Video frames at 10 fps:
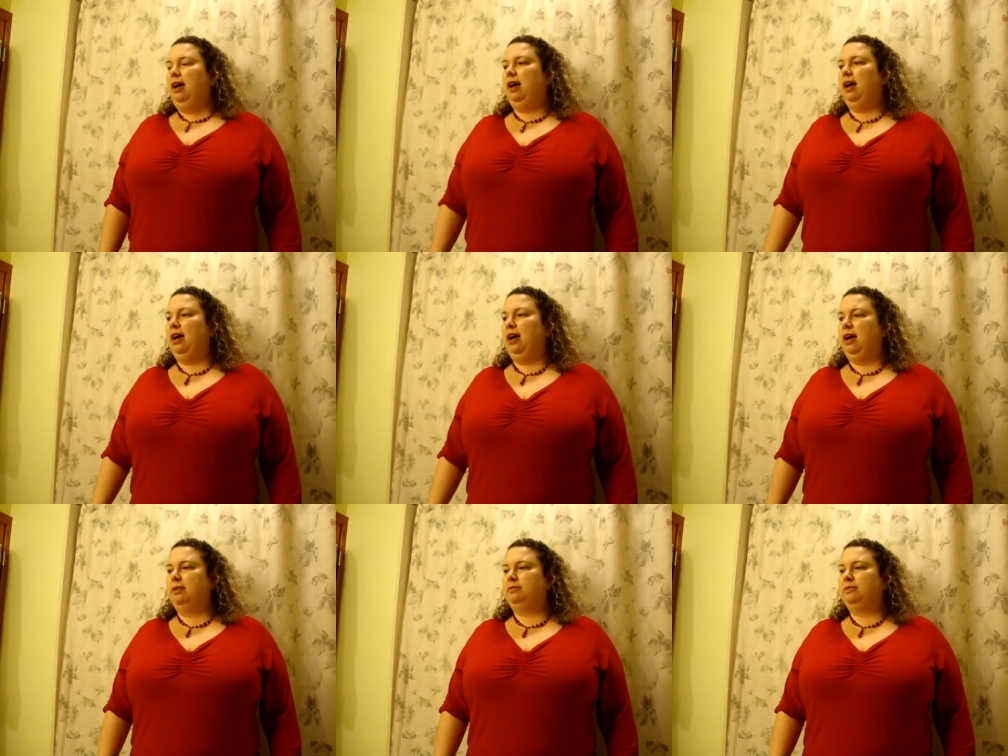
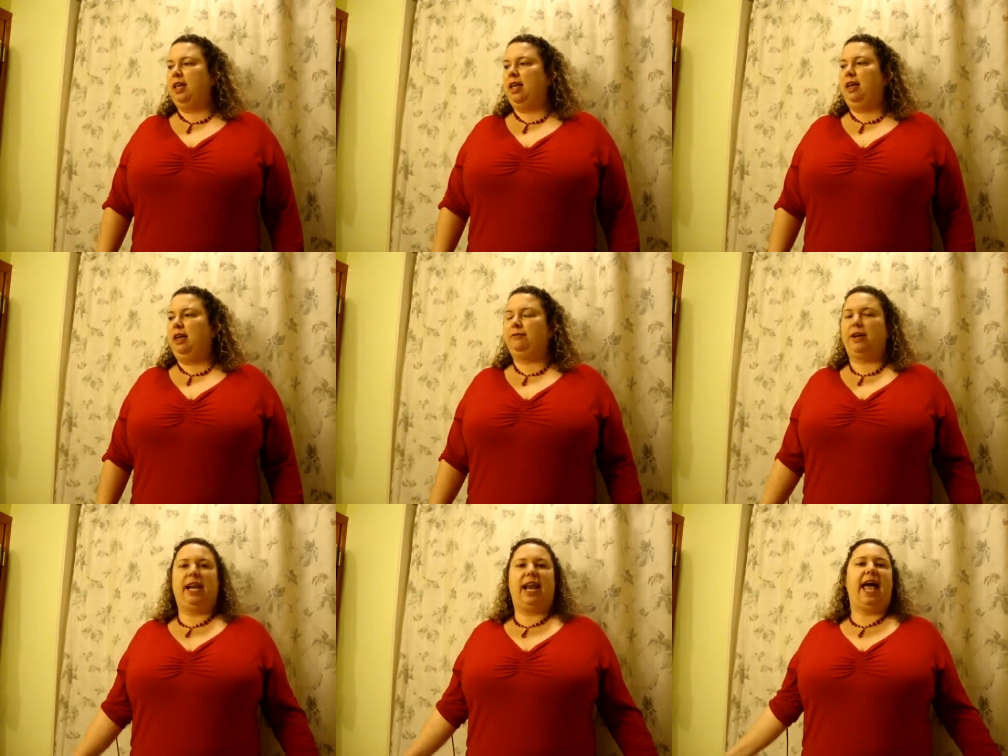If
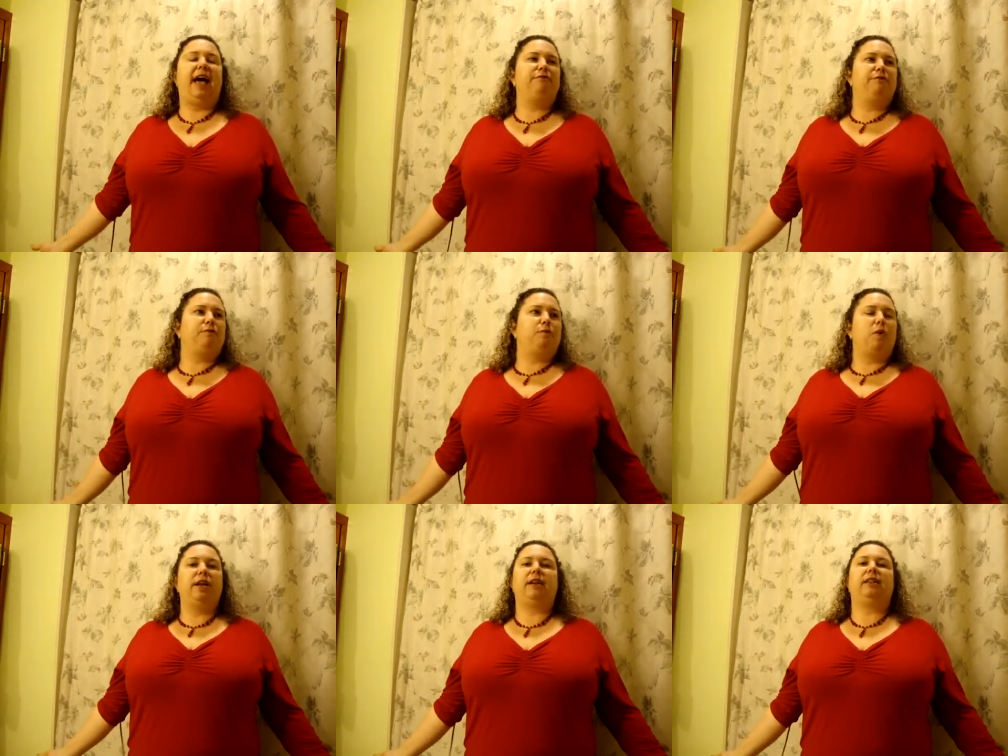I could have
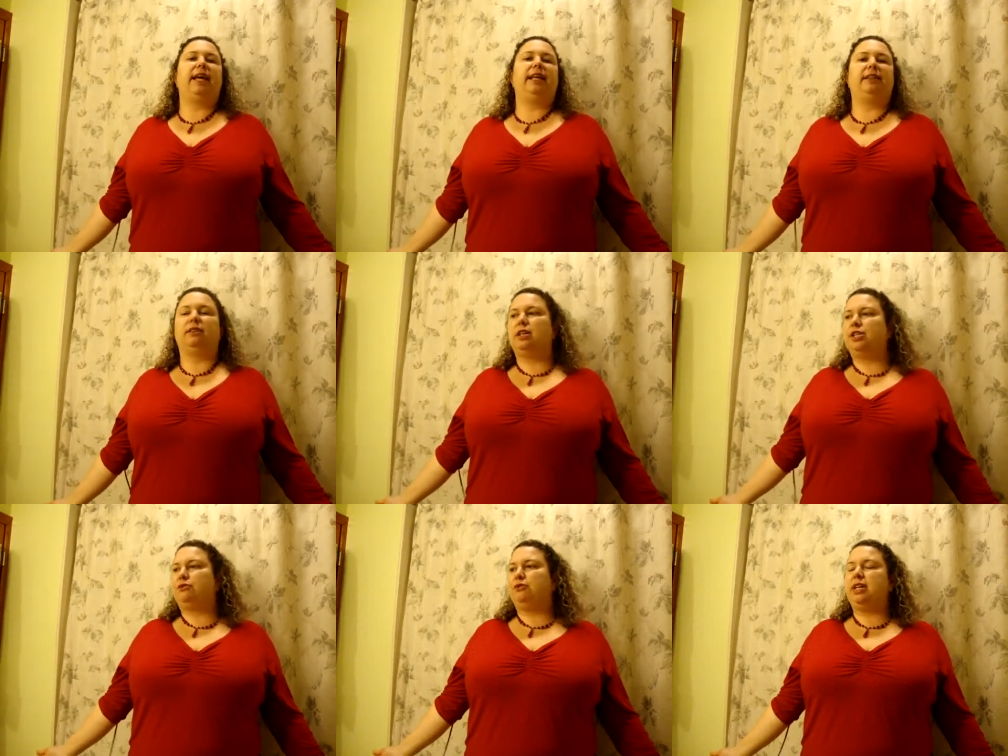one, I'd like the
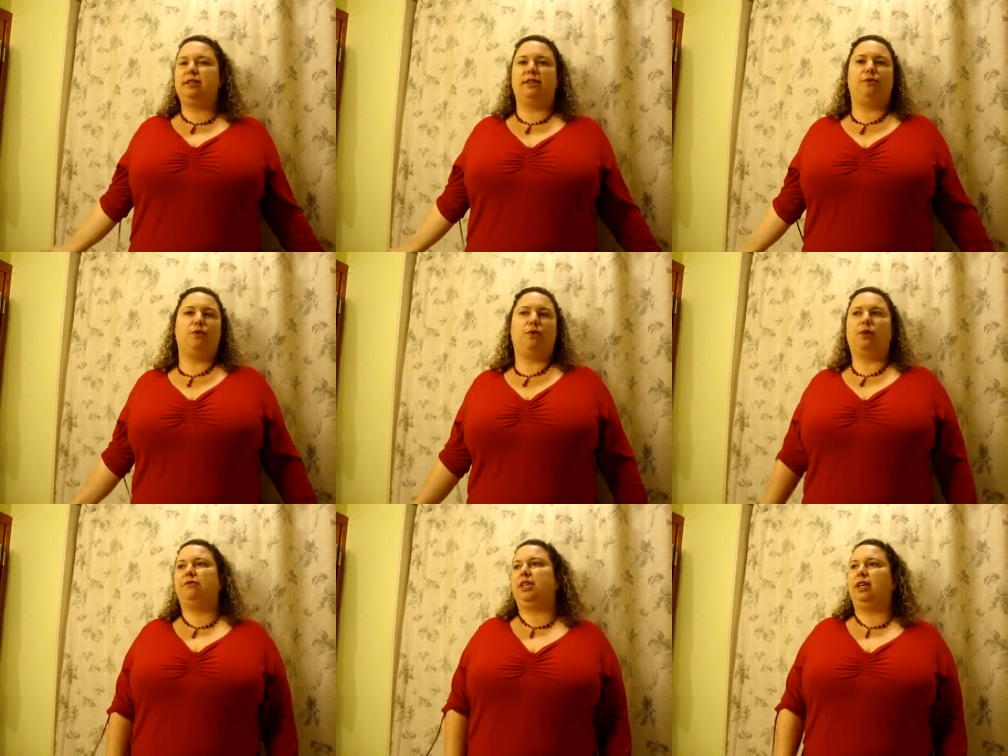luxury and
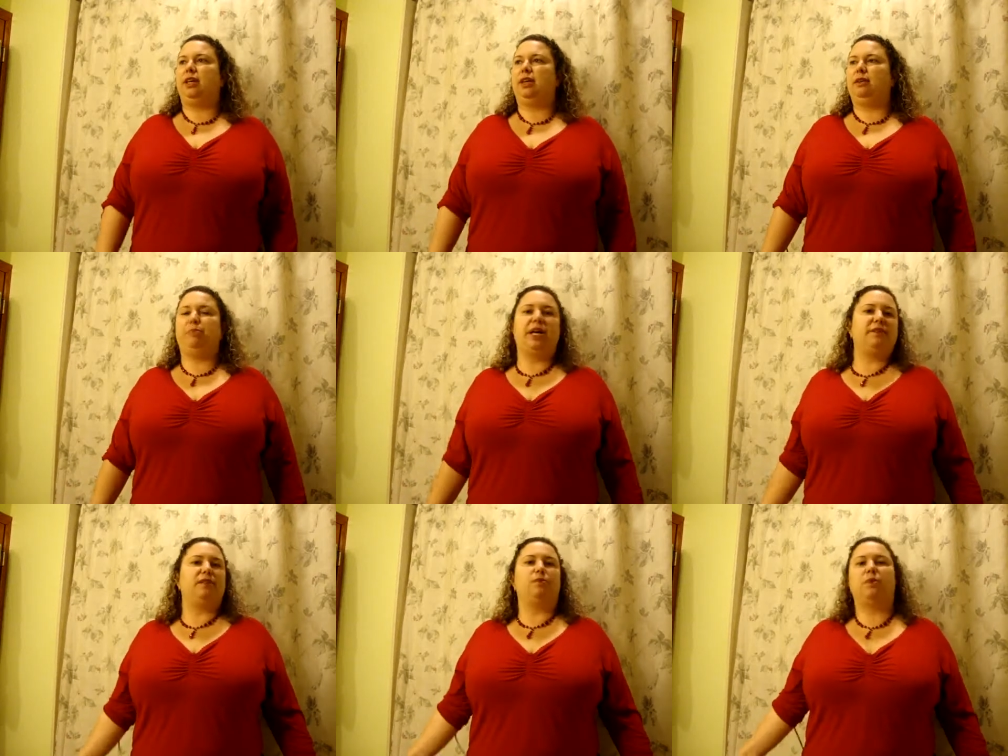all of the
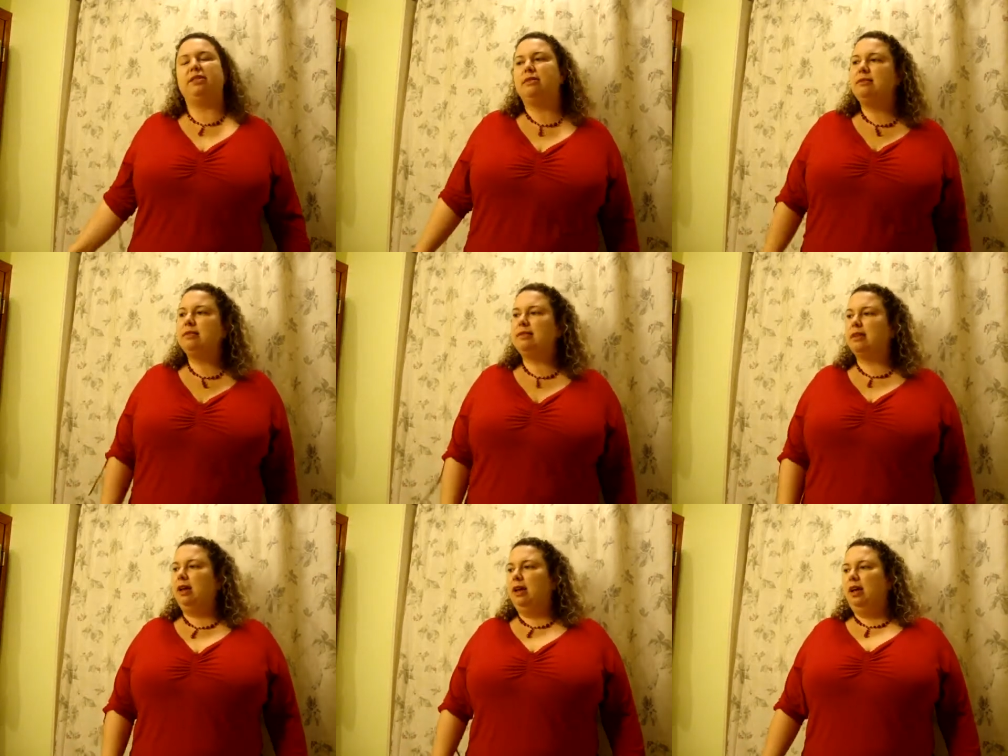bells and whistles.
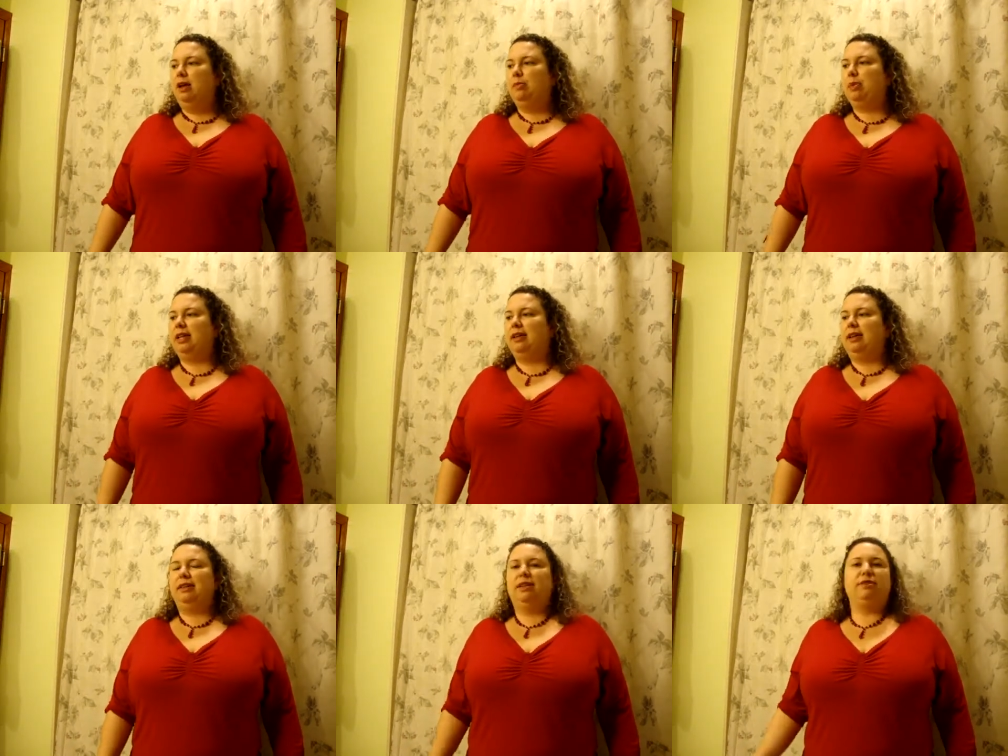But
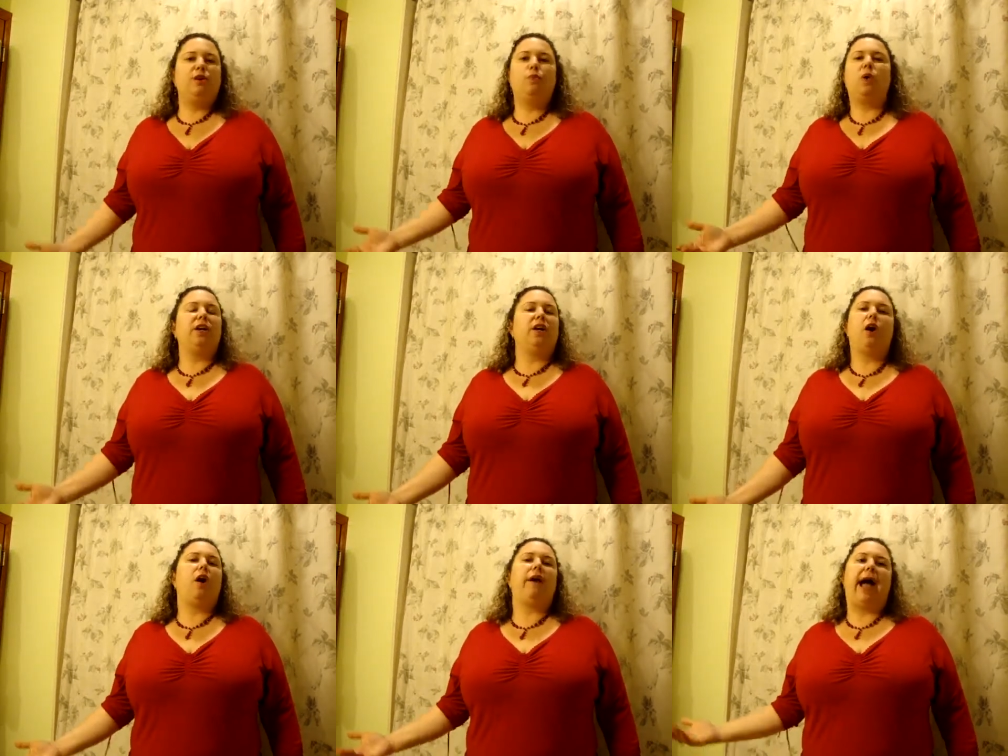there's no one
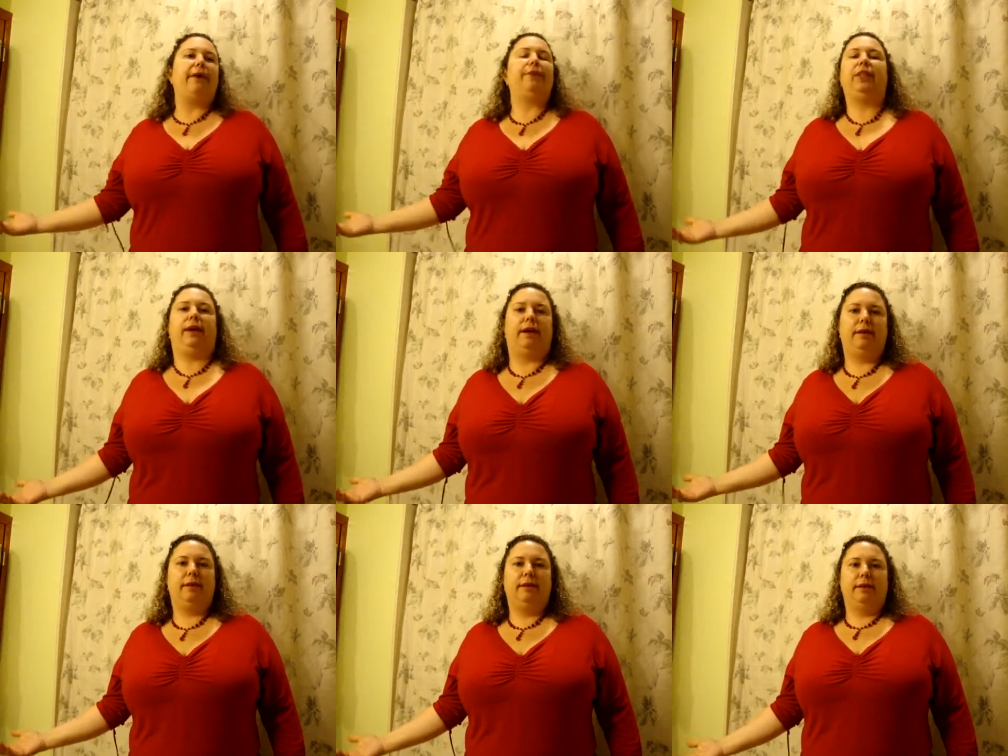car out
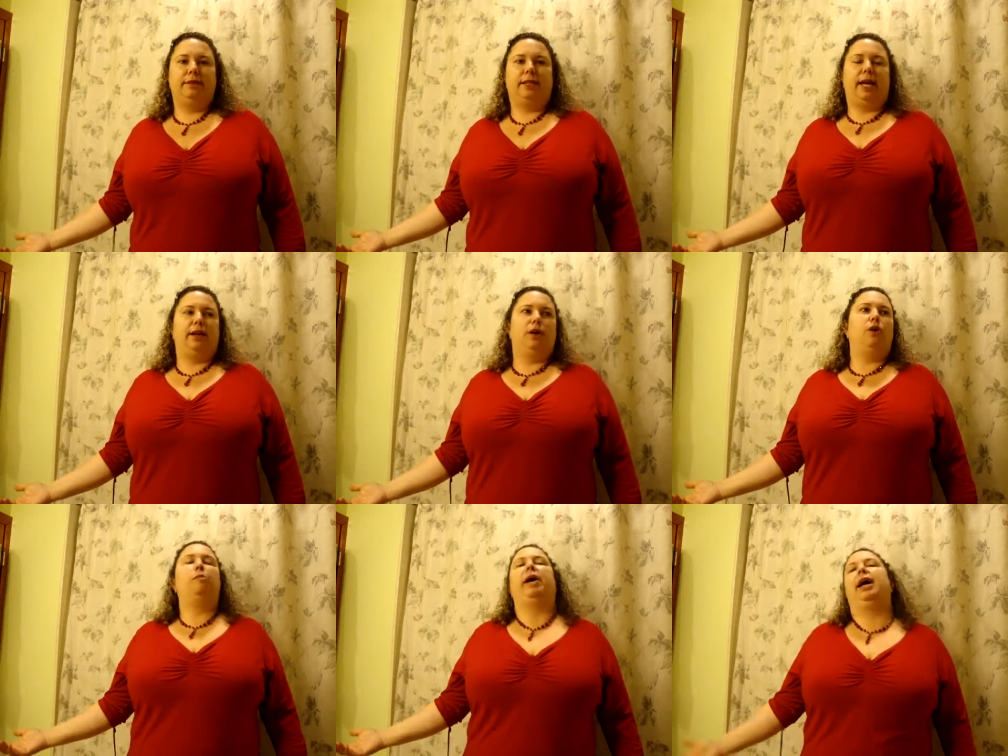there that,
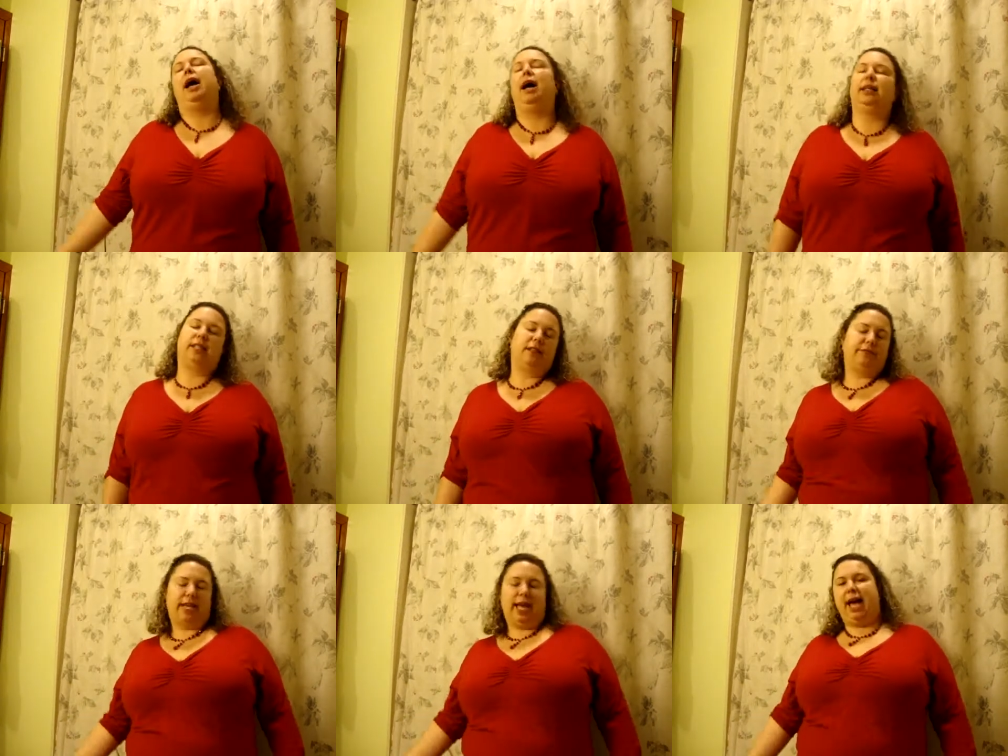oh my gosh, I'd
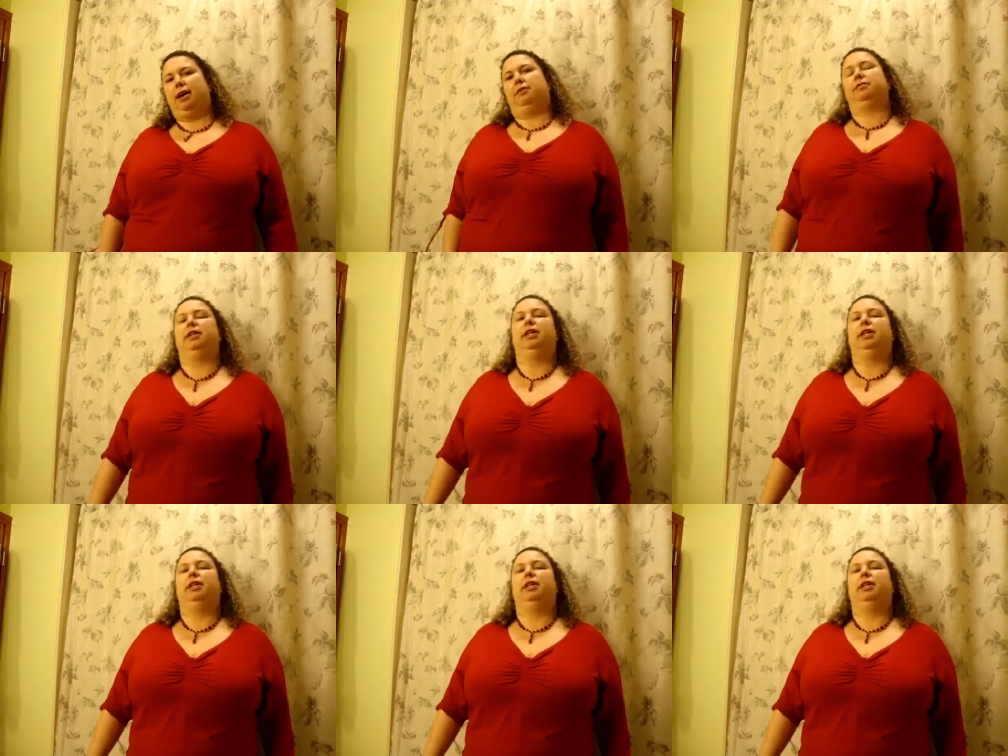love to have.